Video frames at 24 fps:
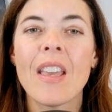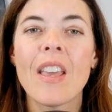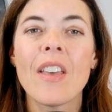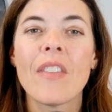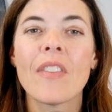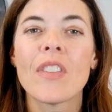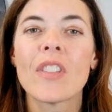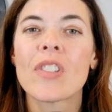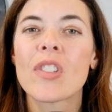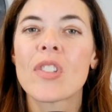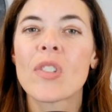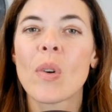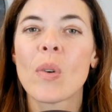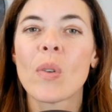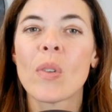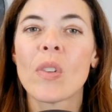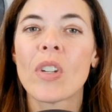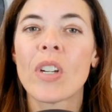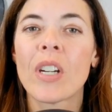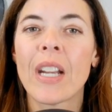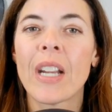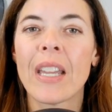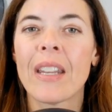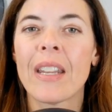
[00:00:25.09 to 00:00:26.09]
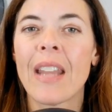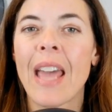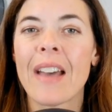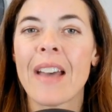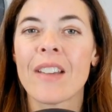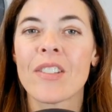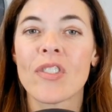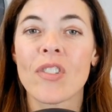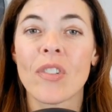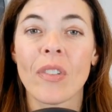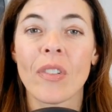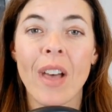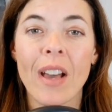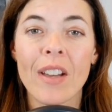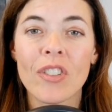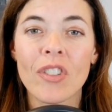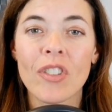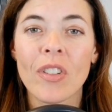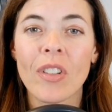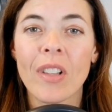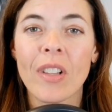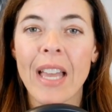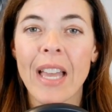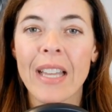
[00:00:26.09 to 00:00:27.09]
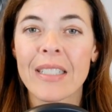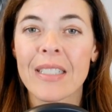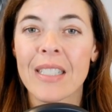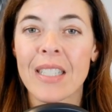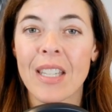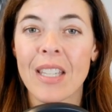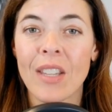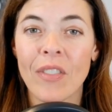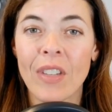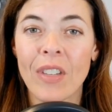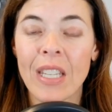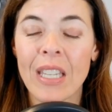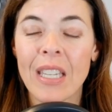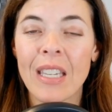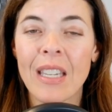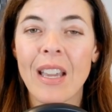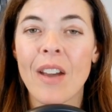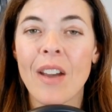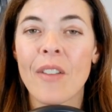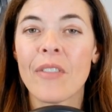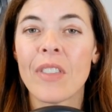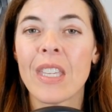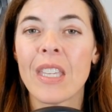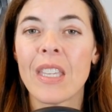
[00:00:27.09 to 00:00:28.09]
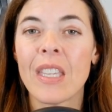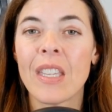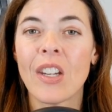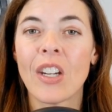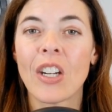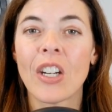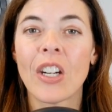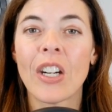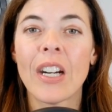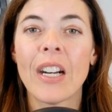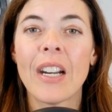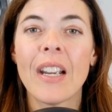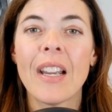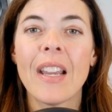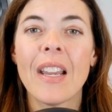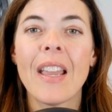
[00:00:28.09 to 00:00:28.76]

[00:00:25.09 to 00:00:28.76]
the solar and astrological activity of the year,